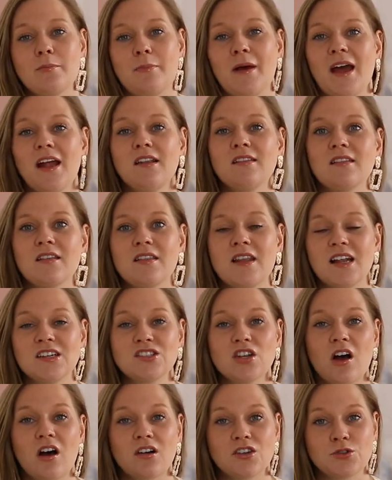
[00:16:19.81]
beds and they're
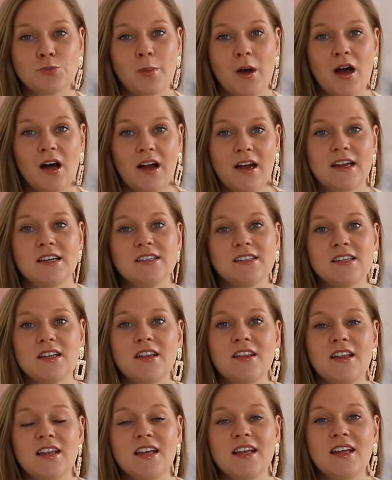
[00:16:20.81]
tucked behind
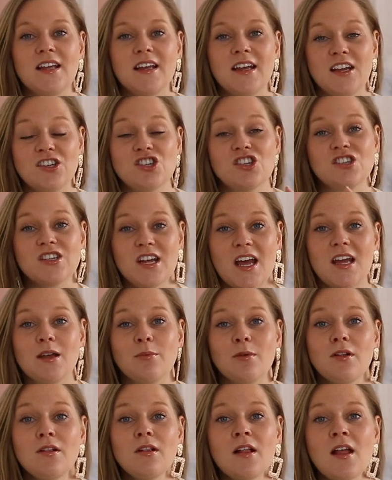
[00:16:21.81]
the kitchen
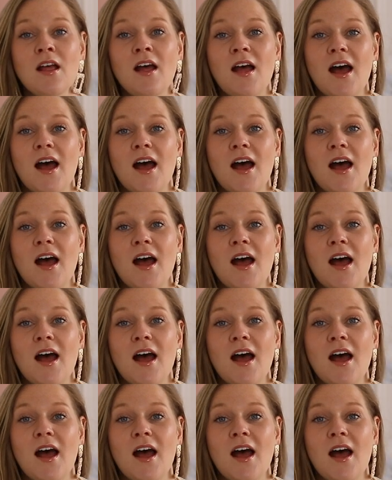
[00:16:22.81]
table,